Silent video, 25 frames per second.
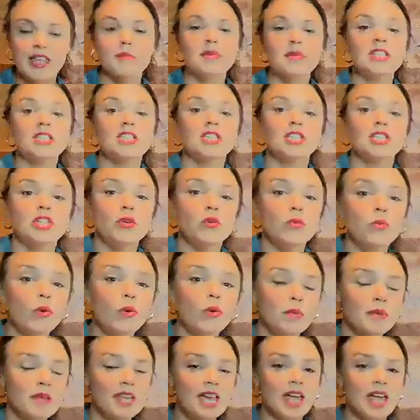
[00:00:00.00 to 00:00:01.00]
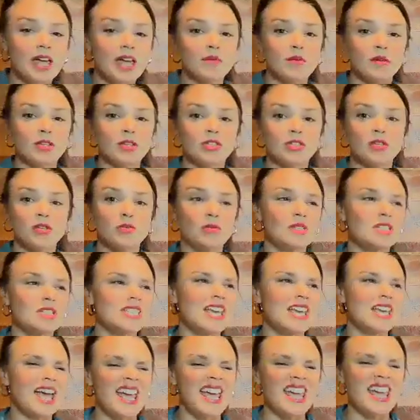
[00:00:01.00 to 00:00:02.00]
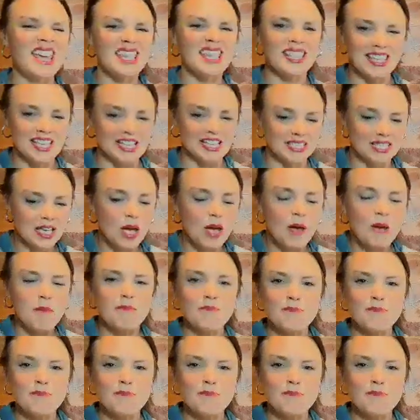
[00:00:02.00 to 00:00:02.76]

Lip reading: That means you will be able to take this